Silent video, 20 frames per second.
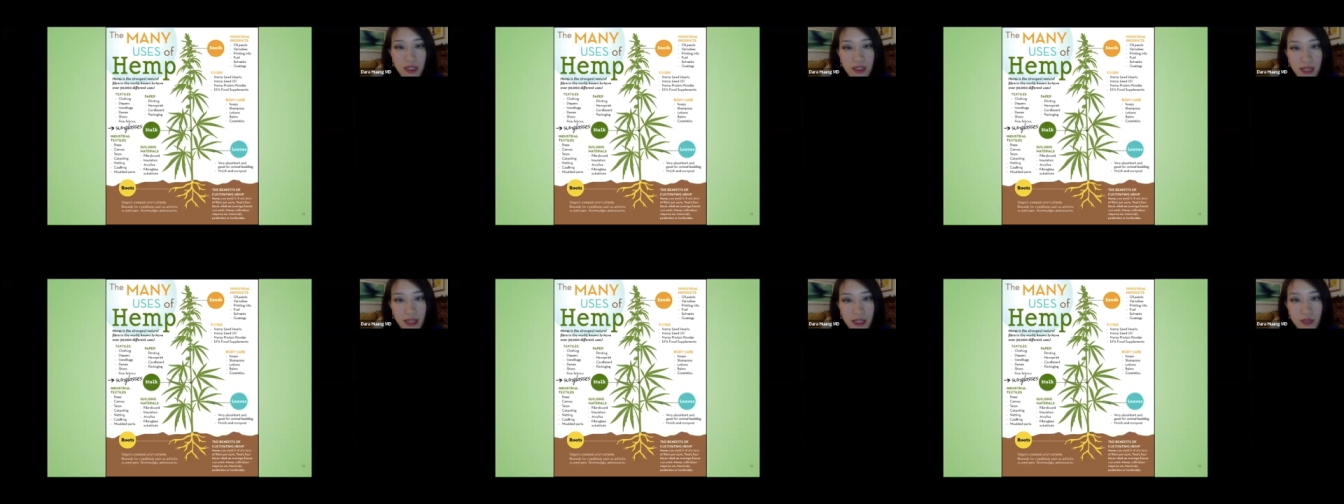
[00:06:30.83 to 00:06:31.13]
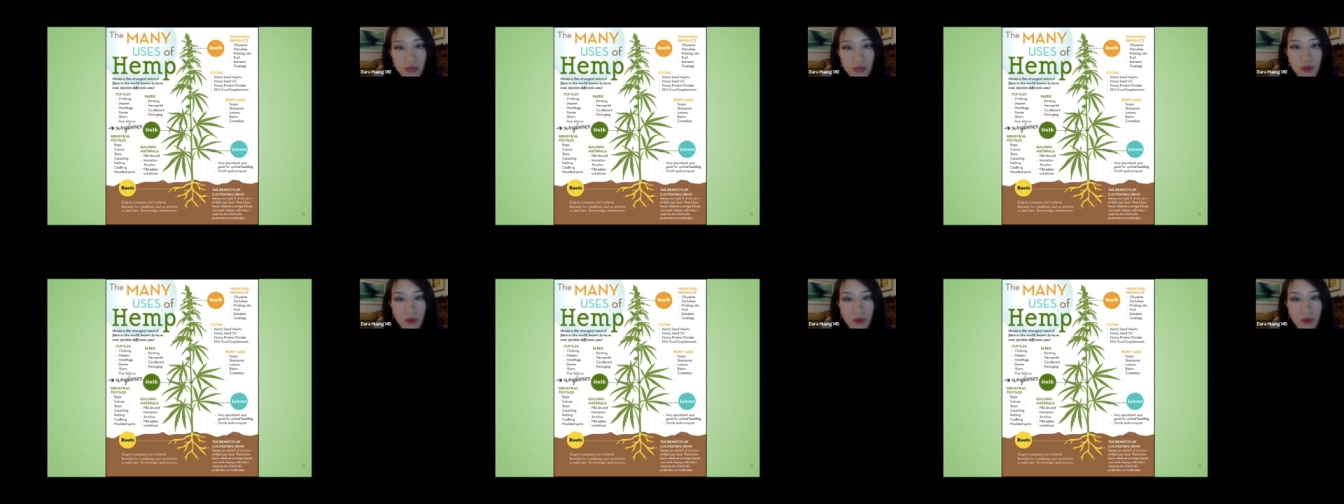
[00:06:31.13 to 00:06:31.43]

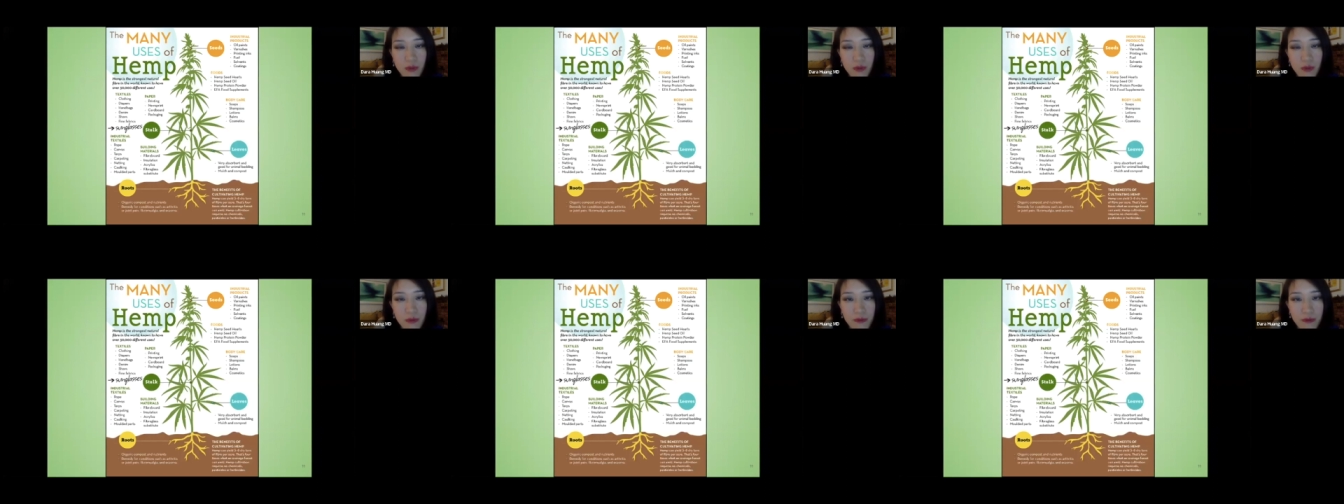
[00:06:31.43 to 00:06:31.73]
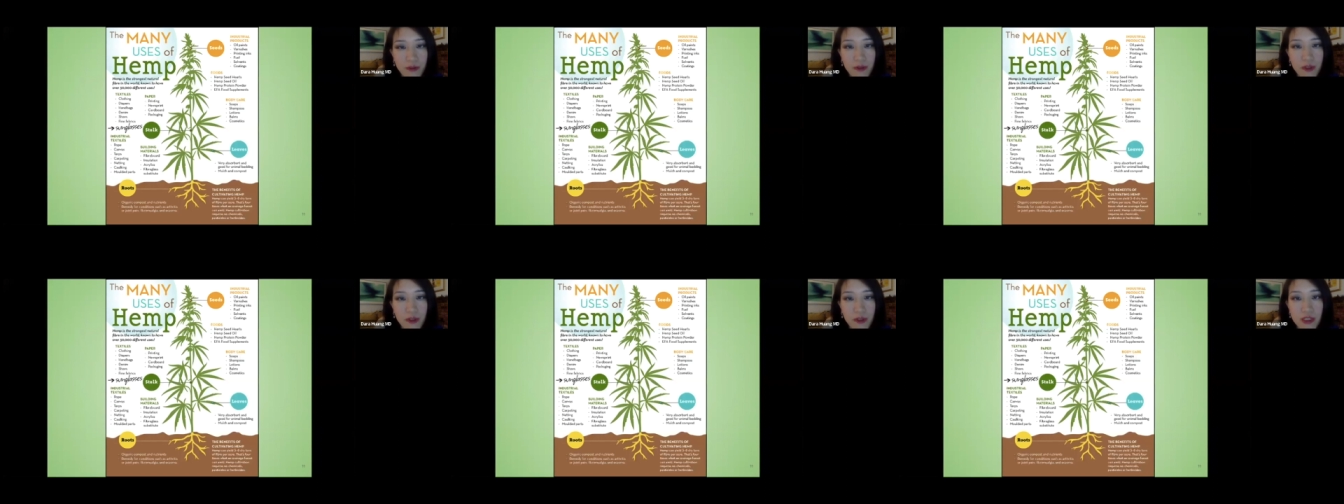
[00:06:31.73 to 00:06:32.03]
that's what we're
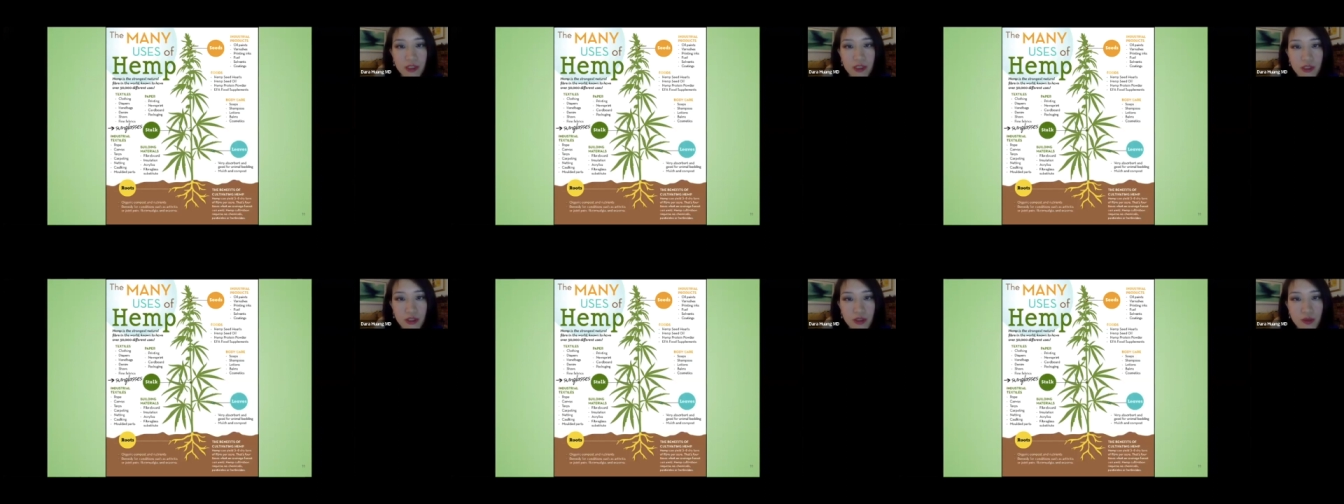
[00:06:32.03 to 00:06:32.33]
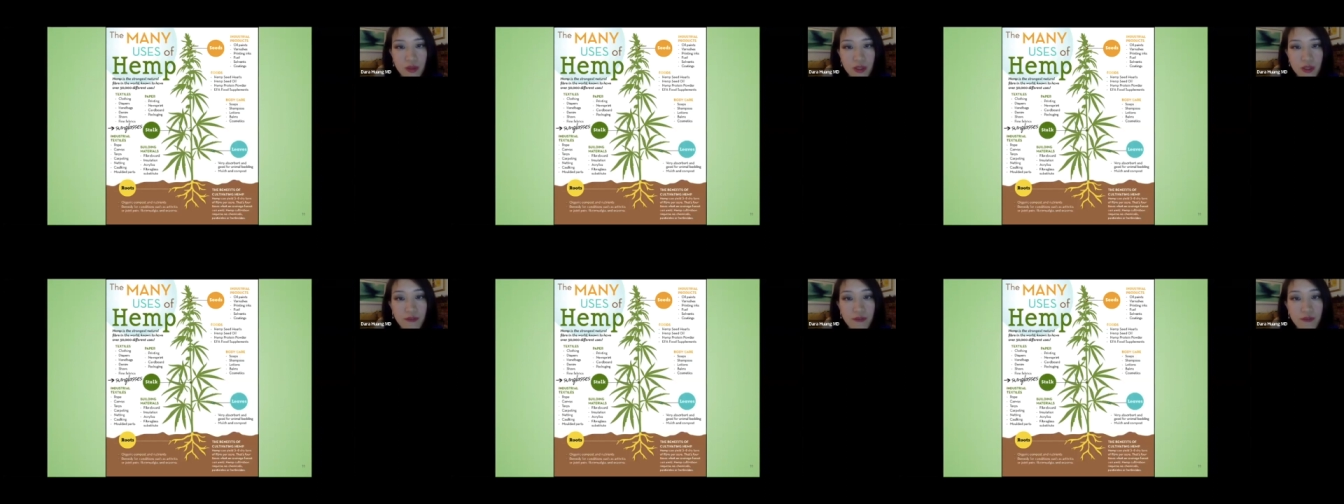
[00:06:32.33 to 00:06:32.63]
referring
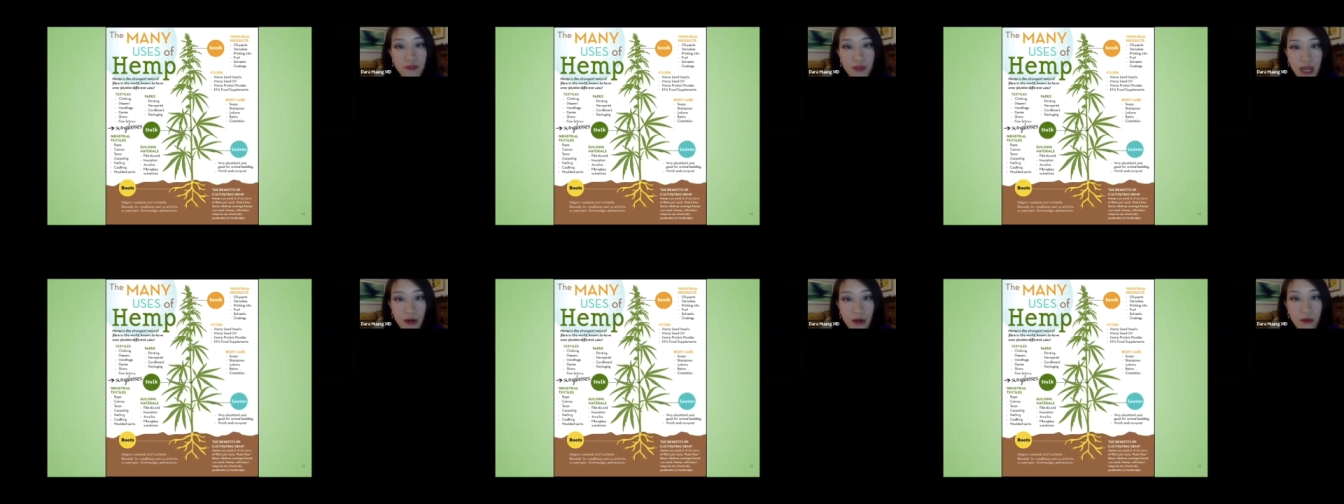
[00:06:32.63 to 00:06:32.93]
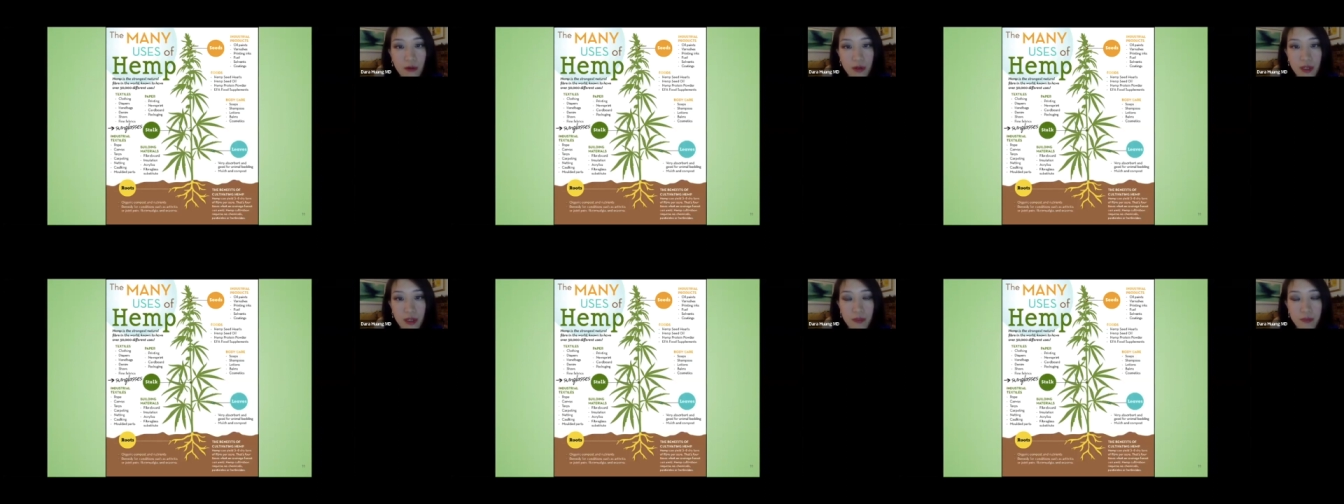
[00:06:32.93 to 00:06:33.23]
to the
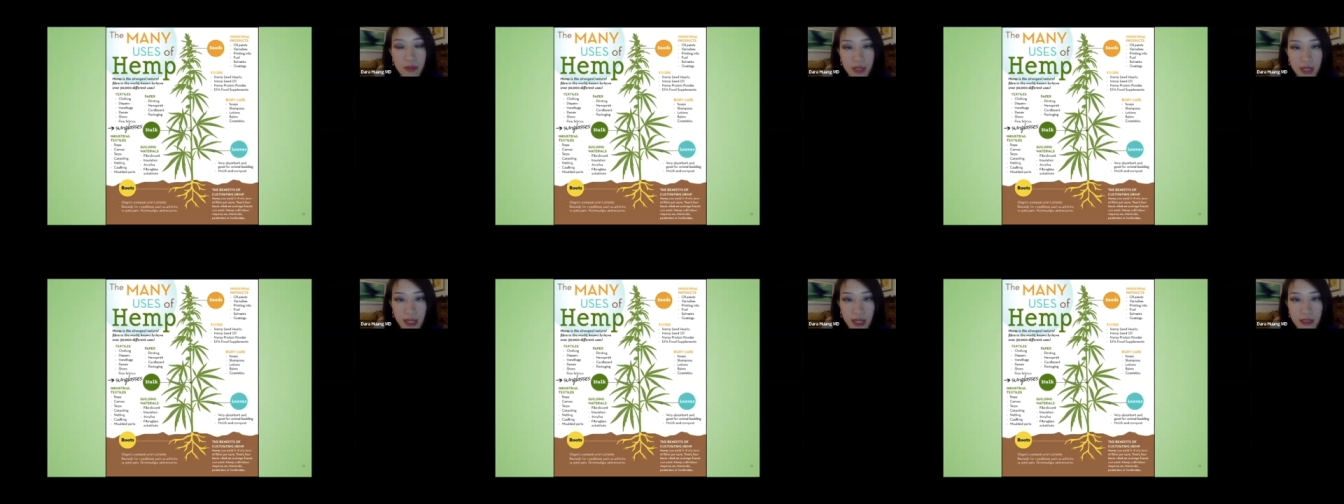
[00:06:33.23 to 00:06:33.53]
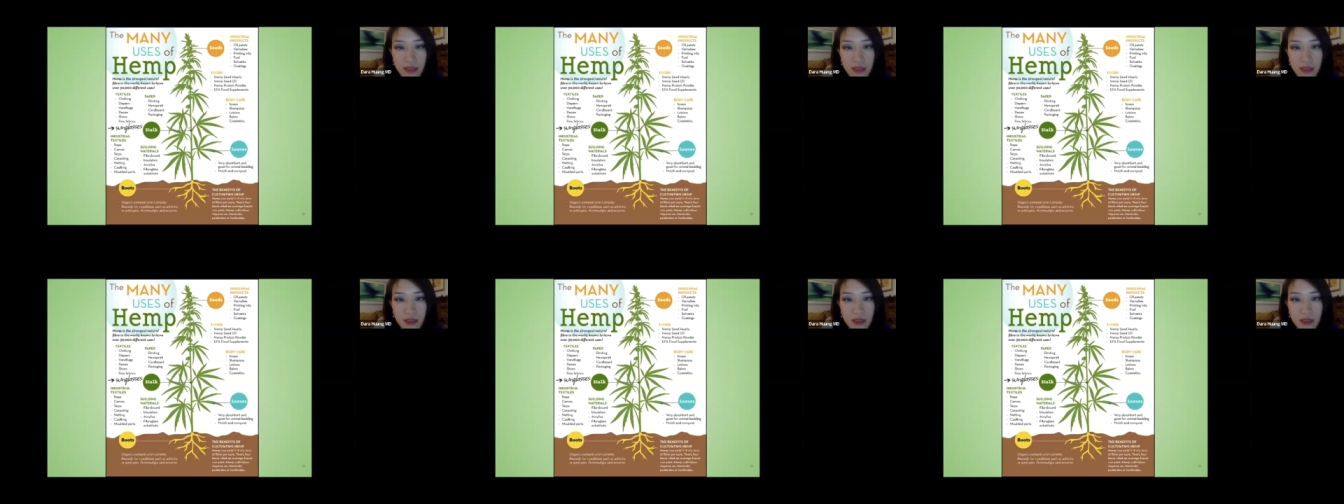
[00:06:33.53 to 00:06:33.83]
flowering
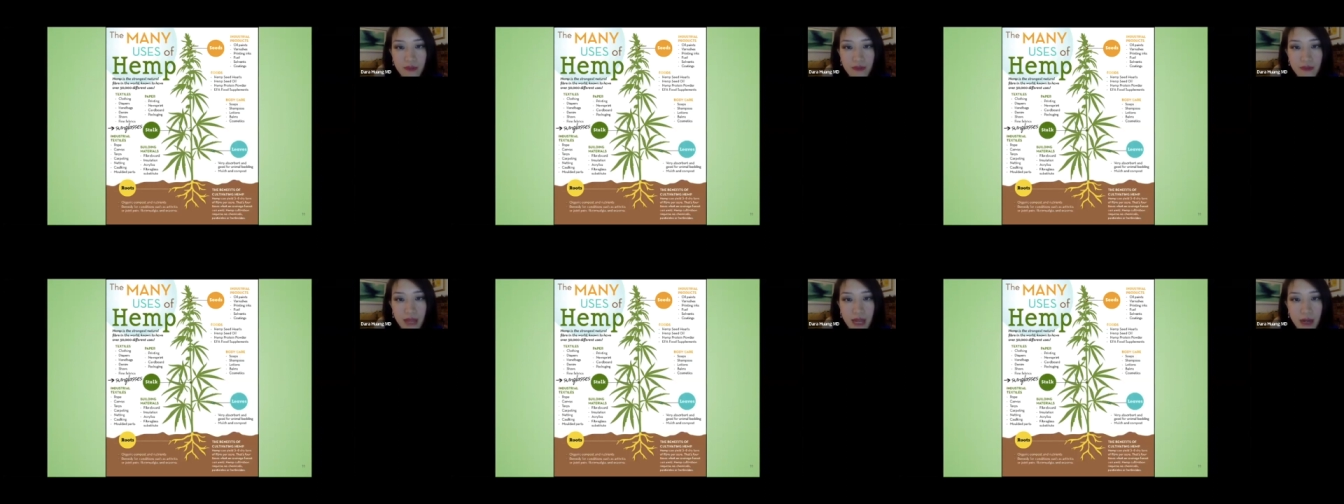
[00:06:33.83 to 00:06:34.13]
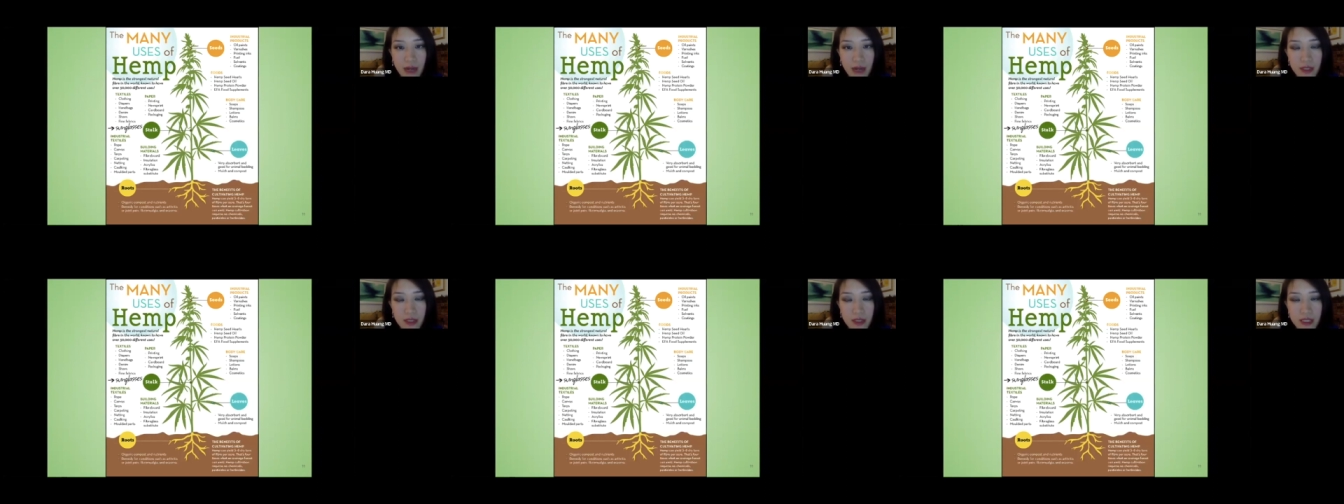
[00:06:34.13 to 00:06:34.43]
plant, the
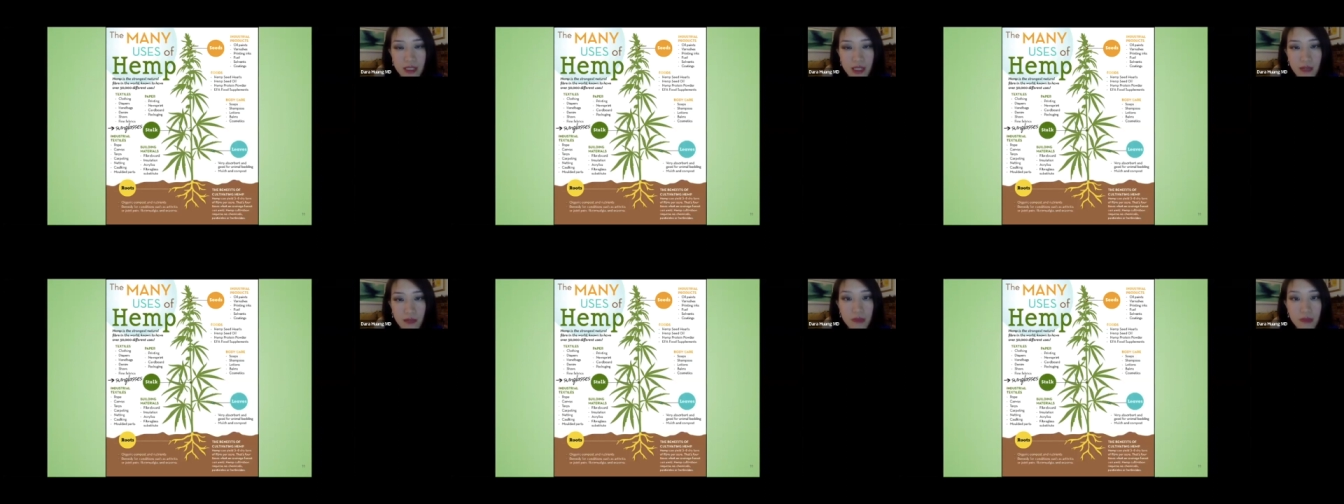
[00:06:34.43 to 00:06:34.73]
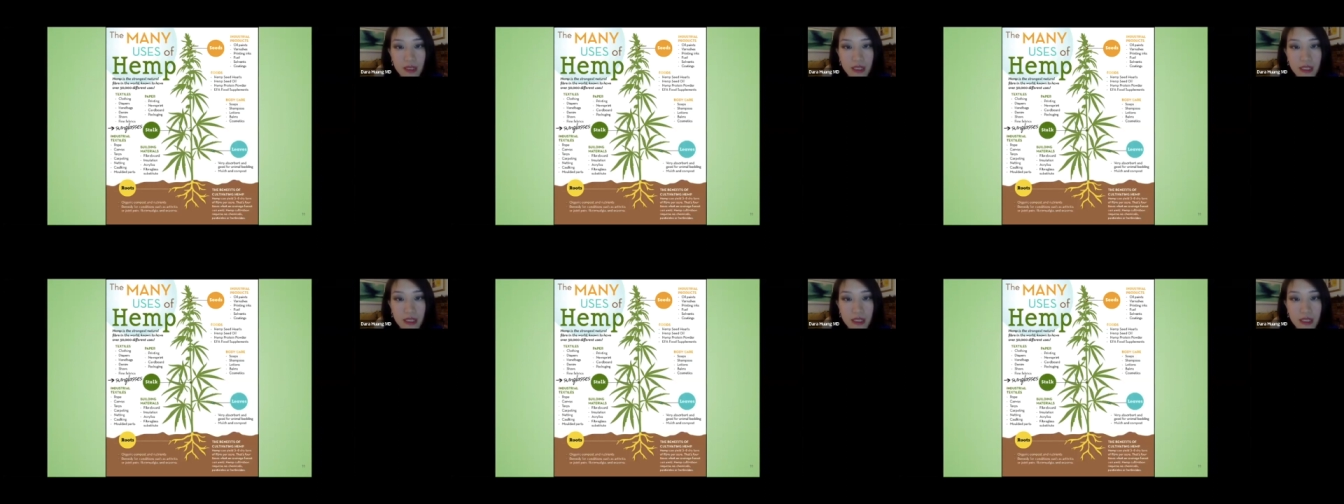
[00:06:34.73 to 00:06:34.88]
flower itself,